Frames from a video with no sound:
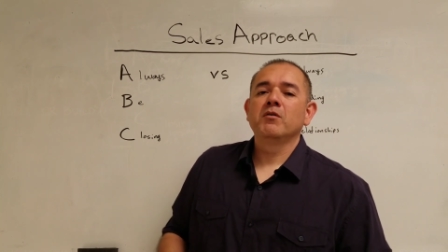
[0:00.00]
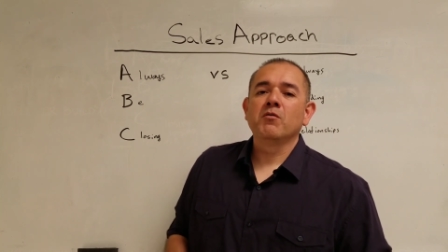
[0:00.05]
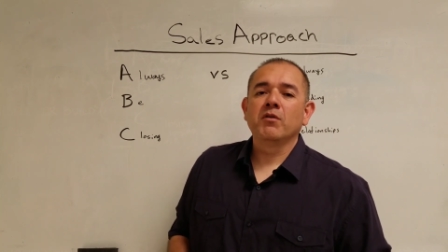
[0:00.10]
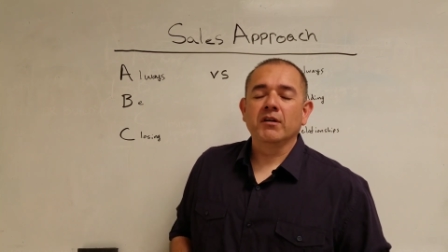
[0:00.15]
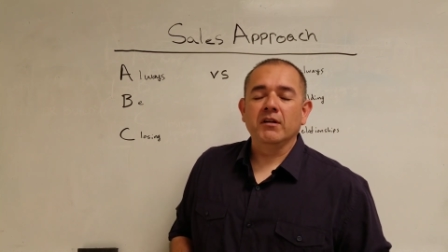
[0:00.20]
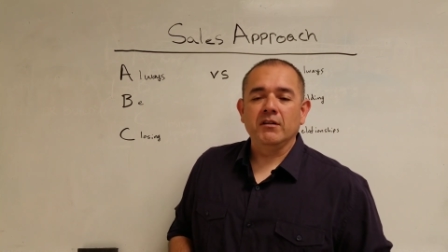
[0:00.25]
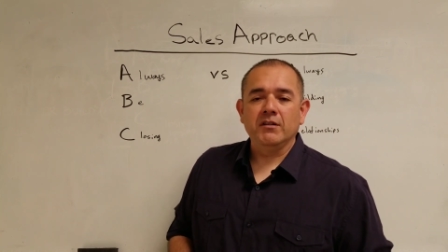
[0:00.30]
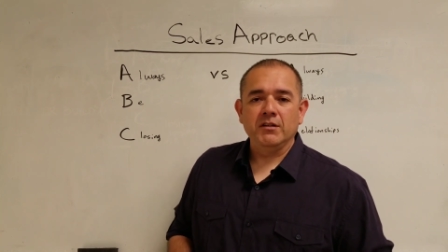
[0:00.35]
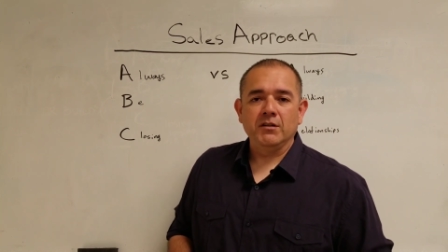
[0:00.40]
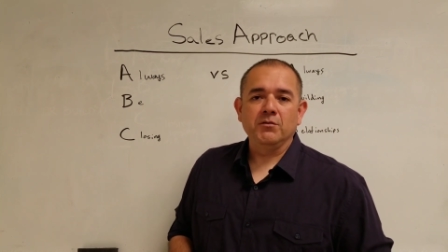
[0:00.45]
to
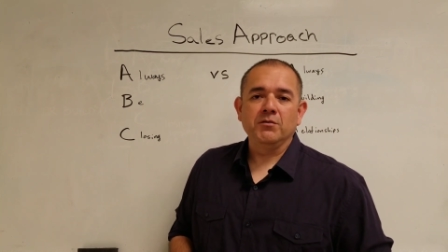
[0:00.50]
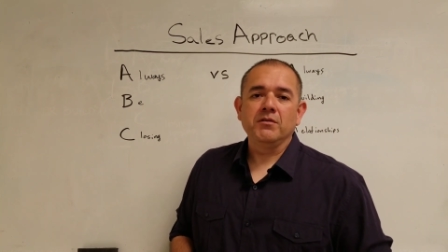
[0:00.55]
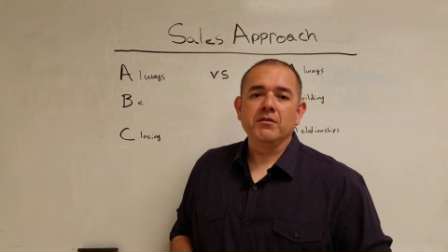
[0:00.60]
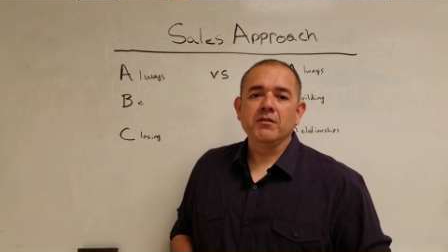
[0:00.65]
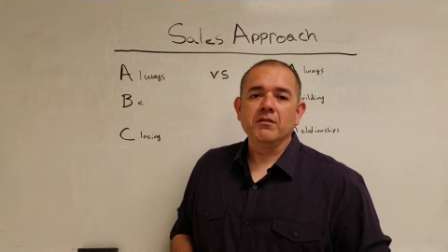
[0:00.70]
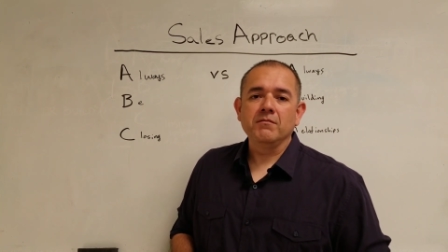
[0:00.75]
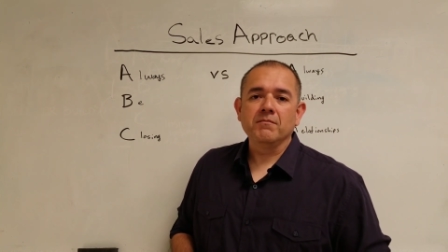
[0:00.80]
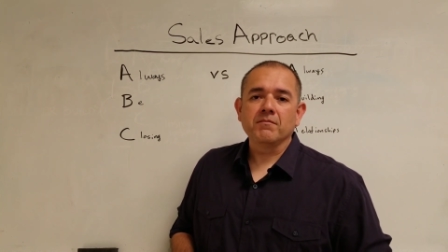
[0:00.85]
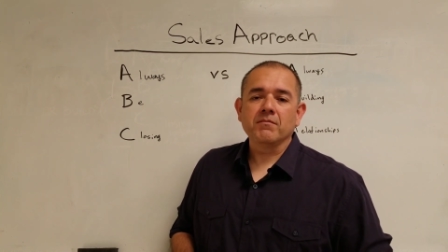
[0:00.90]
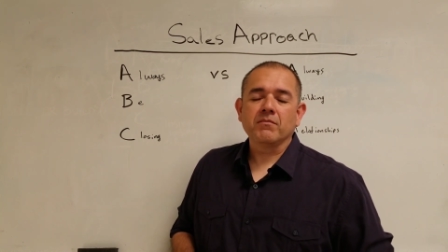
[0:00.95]
want to deal
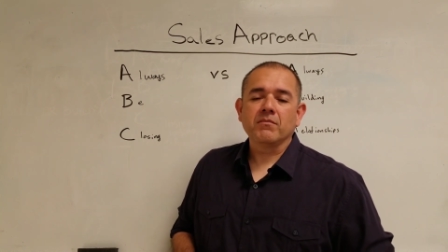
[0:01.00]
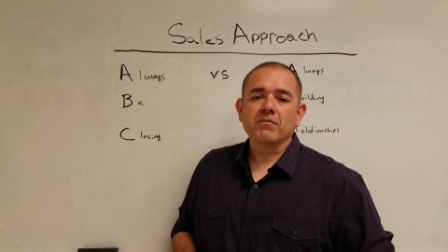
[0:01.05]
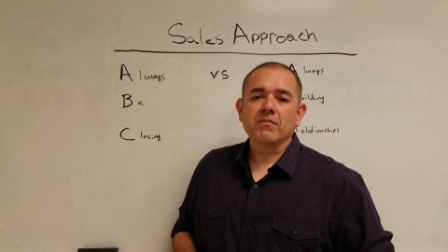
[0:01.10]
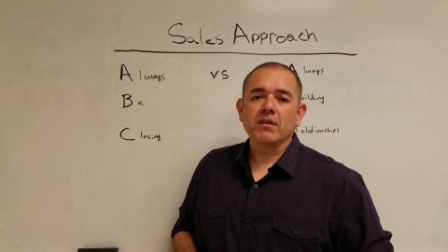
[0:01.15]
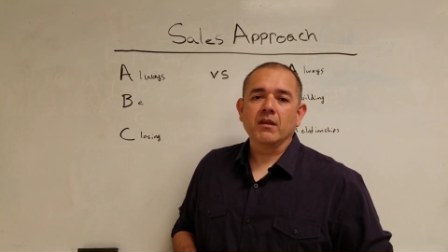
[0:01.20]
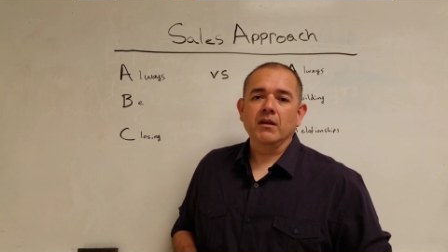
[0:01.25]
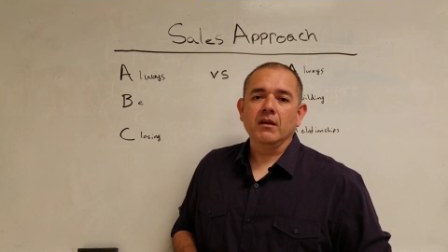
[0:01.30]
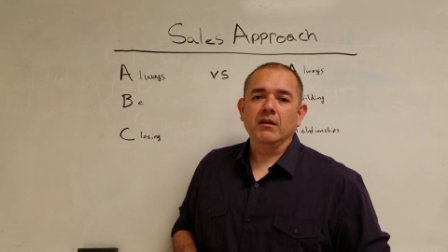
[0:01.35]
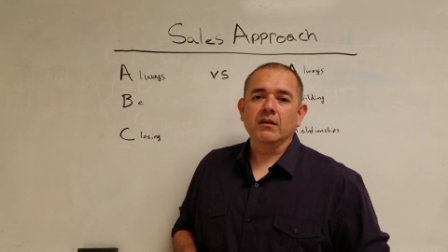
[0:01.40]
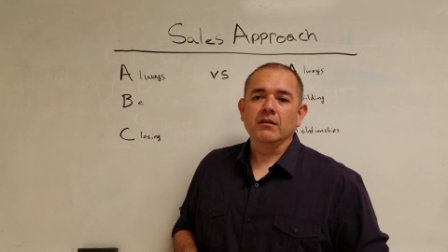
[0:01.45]
with you,
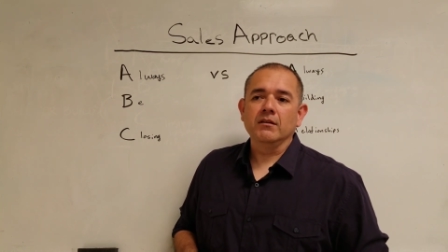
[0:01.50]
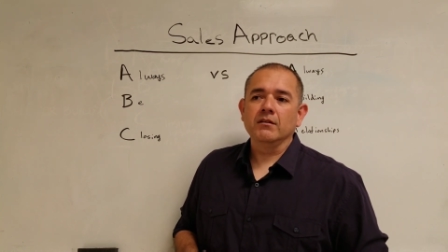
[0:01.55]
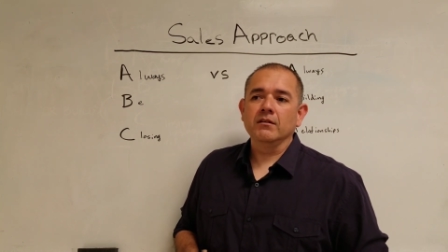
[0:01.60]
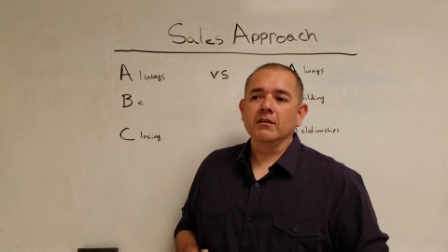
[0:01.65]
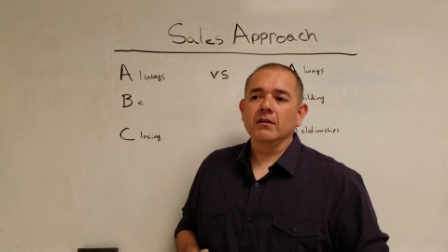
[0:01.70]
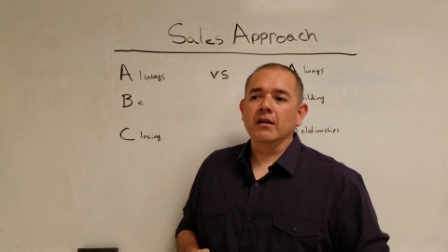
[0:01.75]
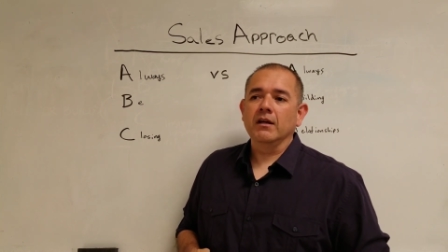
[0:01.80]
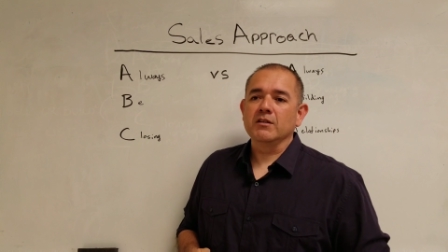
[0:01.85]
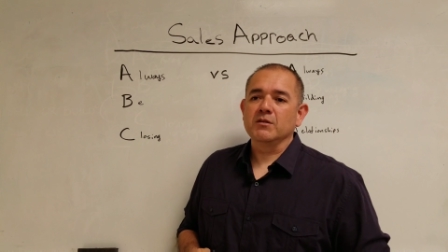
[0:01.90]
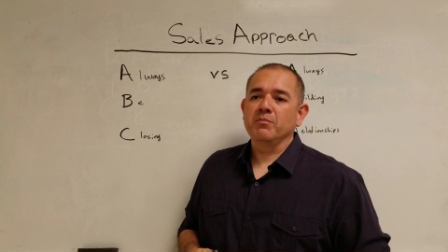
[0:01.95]

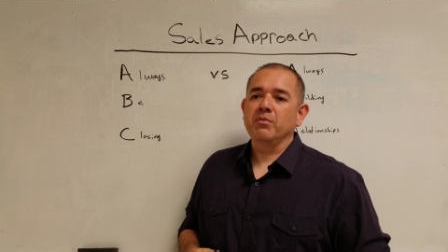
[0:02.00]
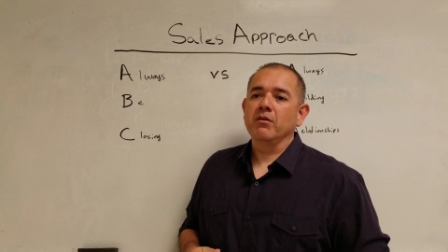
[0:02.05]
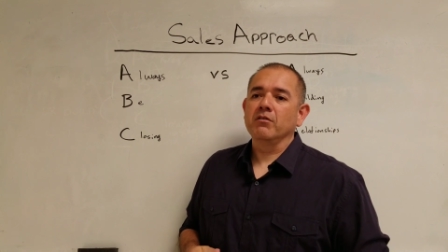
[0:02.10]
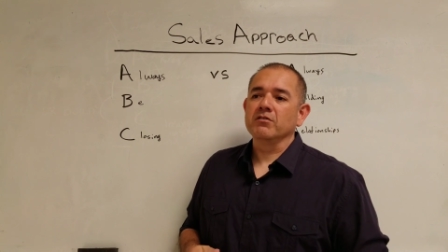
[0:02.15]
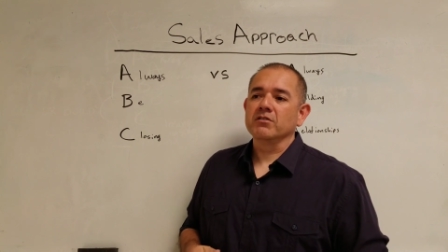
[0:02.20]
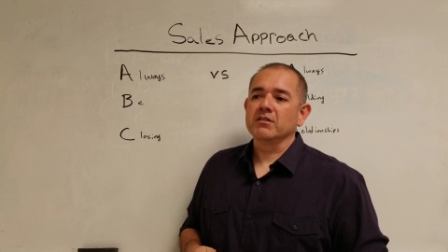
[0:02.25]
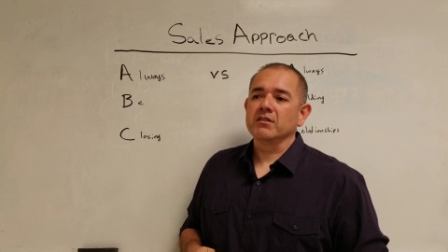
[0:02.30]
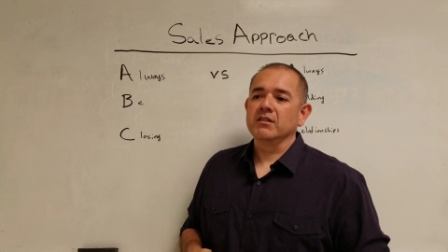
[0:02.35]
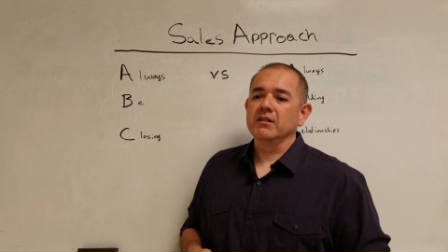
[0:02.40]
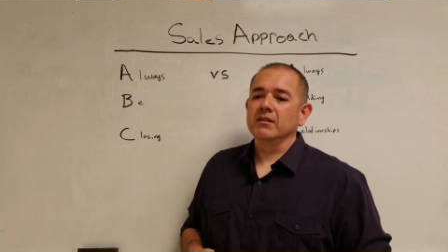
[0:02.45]
and as
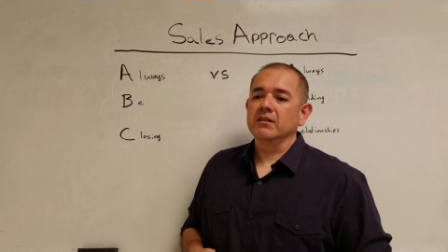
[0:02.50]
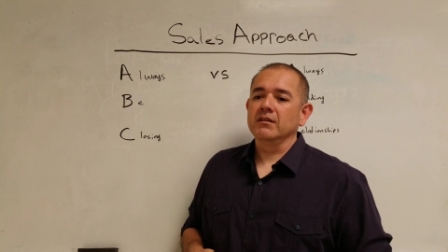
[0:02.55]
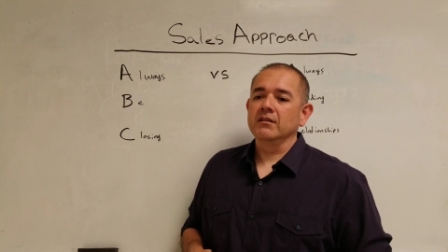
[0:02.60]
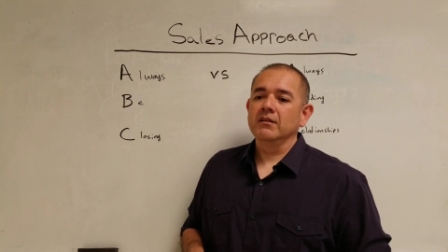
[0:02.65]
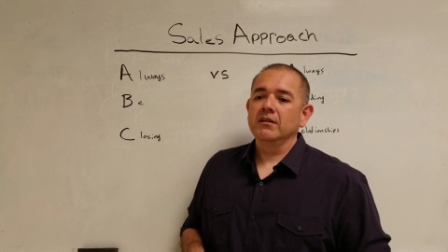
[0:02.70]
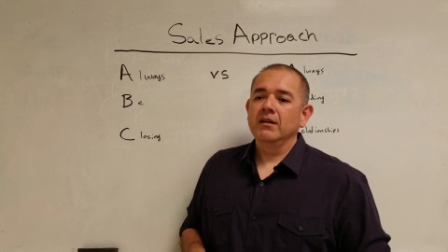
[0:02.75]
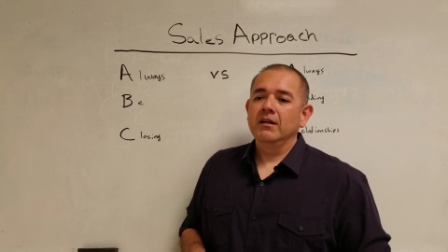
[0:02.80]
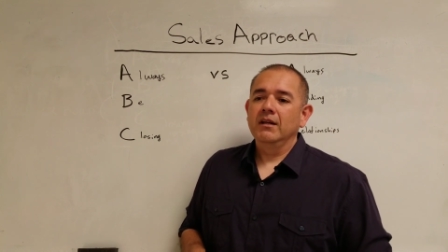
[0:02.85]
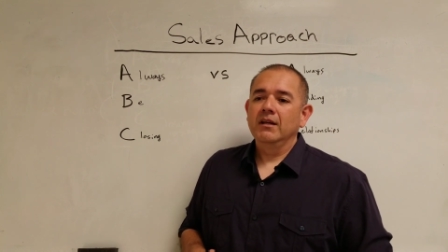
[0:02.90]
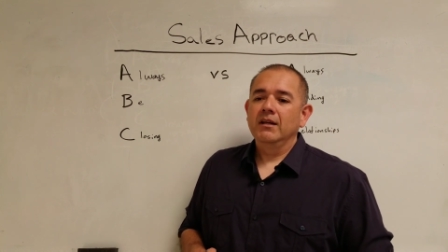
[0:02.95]
opposed to,